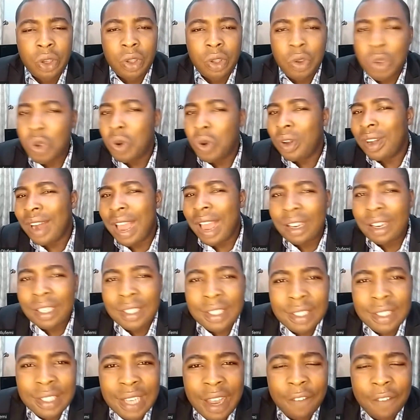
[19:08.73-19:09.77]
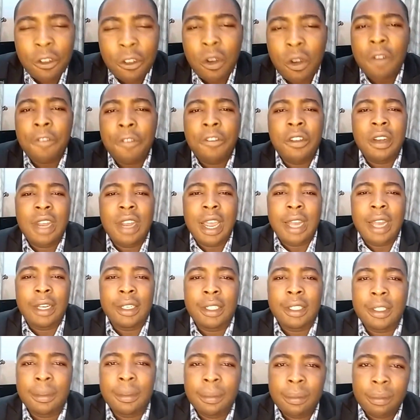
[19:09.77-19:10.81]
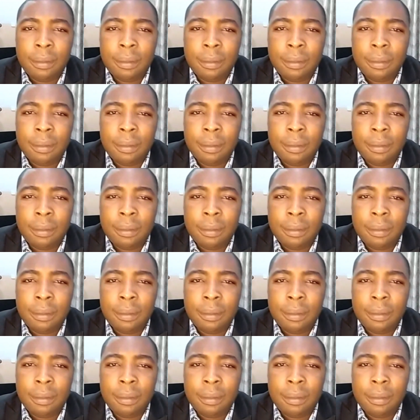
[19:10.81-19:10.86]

You lack self-confidence.